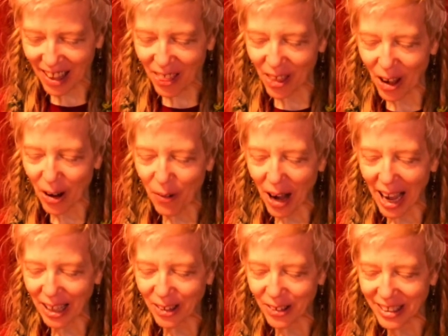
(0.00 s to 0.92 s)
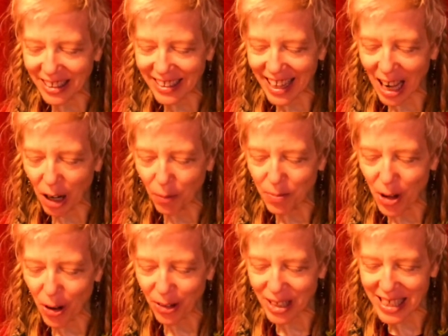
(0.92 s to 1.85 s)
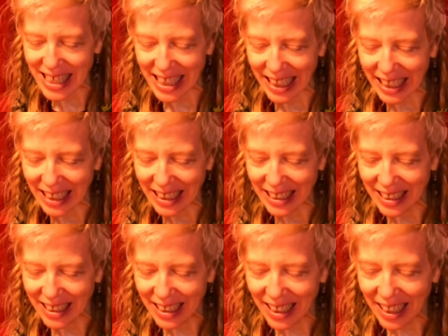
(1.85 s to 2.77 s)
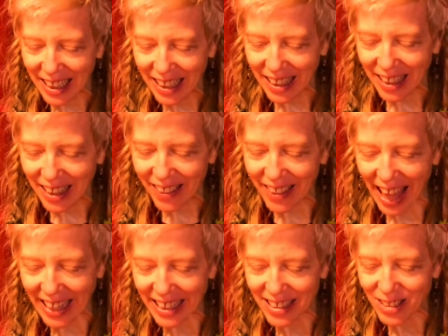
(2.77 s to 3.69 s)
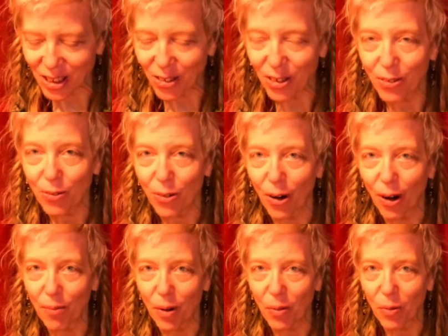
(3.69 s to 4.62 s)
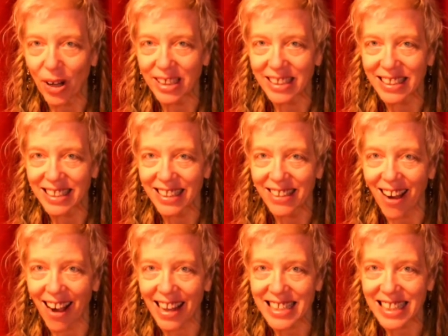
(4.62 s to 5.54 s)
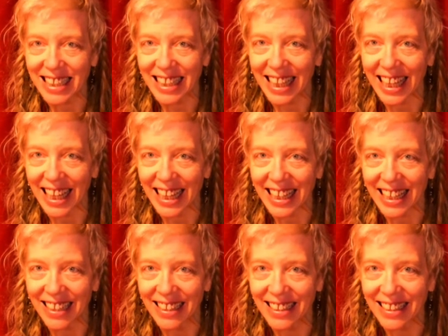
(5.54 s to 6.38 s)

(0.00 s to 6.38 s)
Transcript: Though I couldn't help noticing that his uniform was not clean